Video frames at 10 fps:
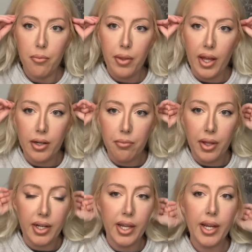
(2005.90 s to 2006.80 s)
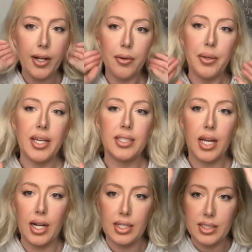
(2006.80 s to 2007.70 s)
platinum blonde hair, because
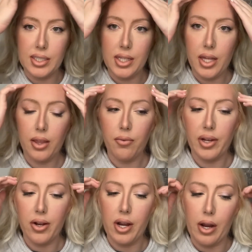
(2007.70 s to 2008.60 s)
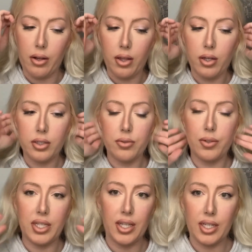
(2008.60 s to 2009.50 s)
honestly like the way your hair looks
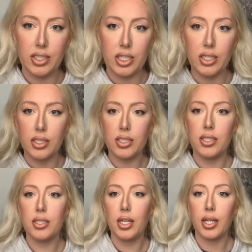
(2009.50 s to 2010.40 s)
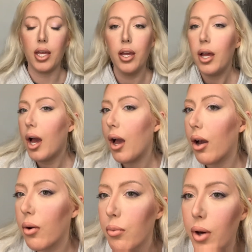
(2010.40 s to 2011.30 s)
really like changes like
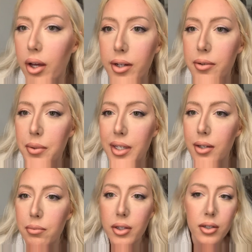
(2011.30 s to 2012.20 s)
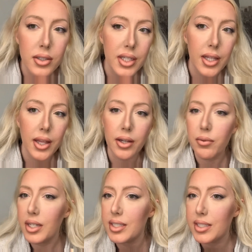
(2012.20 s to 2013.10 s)
how well your makeup looks. And like
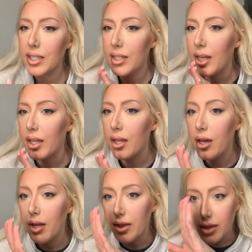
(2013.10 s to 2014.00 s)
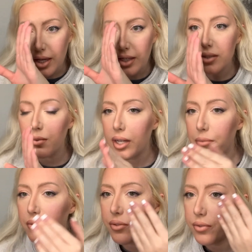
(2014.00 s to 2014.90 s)
we could see like this when
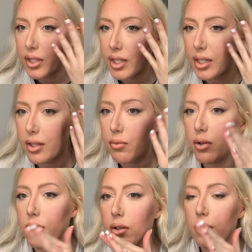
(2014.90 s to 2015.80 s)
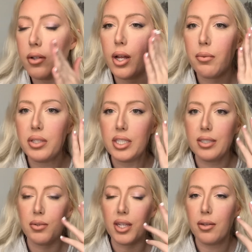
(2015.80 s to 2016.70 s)
I'm feeling, well, I'm gonna
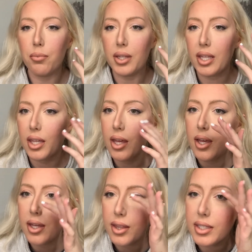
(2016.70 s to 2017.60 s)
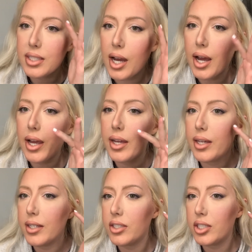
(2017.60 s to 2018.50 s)
change my lip, but like this eye
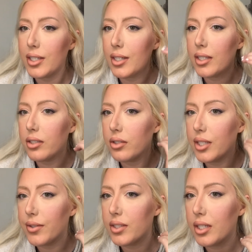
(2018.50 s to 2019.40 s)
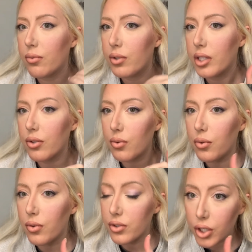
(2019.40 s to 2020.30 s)
and cheek, do you see how it's like really
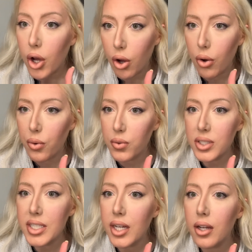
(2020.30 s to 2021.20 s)
cool toned?